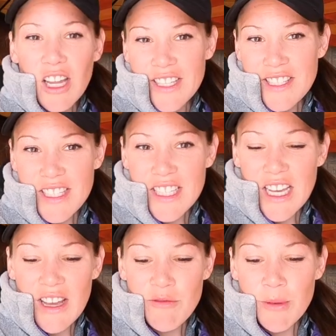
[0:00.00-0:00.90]
Honestly,
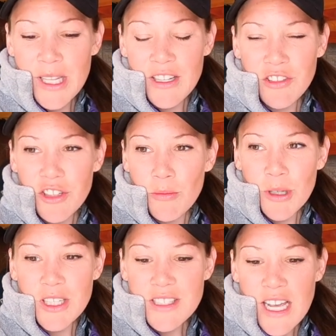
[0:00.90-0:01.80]
I've been a little
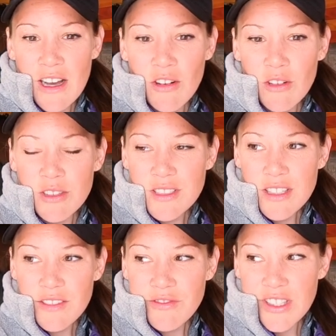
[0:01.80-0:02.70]
burnt out
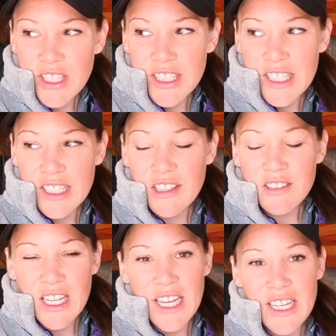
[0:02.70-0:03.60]
feeling
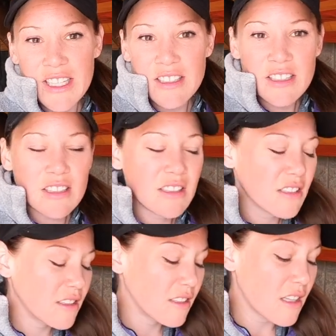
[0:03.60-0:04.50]
like
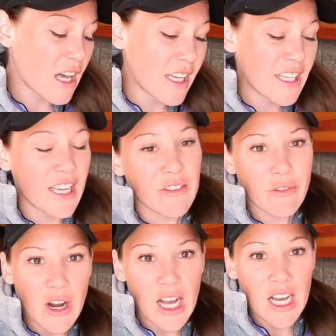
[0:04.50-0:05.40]
I can't
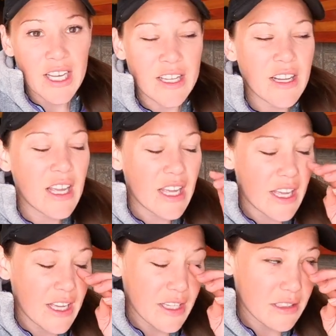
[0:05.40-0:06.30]
ride
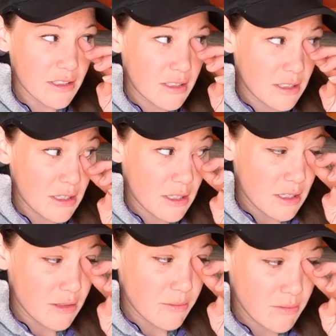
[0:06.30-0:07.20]
and,
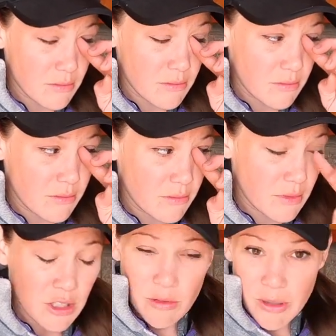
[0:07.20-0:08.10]
um,
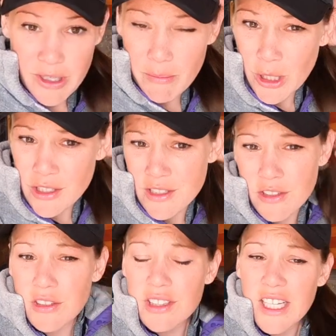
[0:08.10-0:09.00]
you know, my
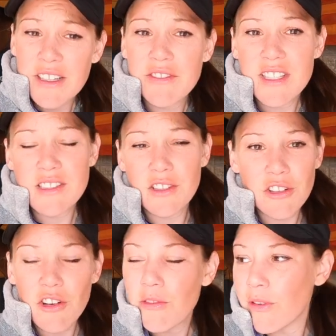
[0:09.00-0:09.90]
personal life is a
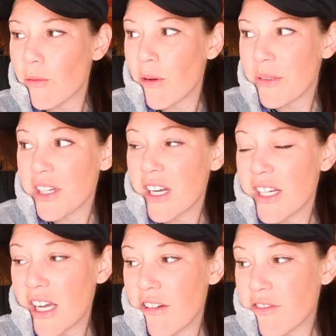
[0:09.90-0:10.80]
little overwhelming
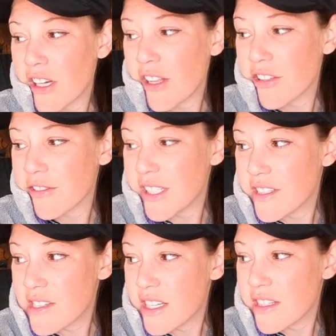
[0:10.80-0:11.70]
right now for other
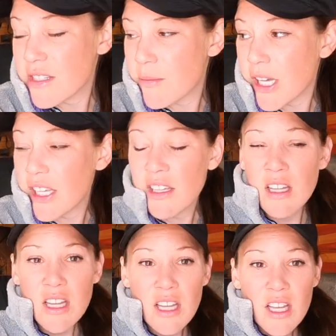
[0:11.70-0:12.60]
reasons, but
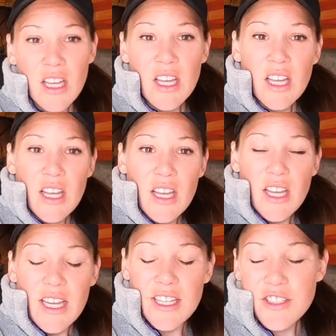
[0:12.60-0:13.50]

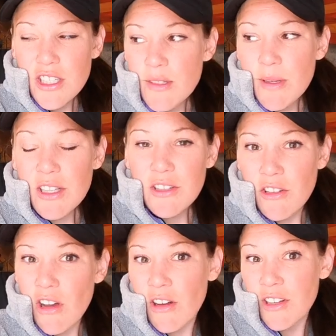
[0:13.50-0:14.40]
it's just been a
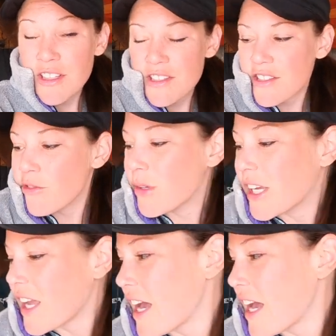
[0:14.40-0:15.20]
little all consuming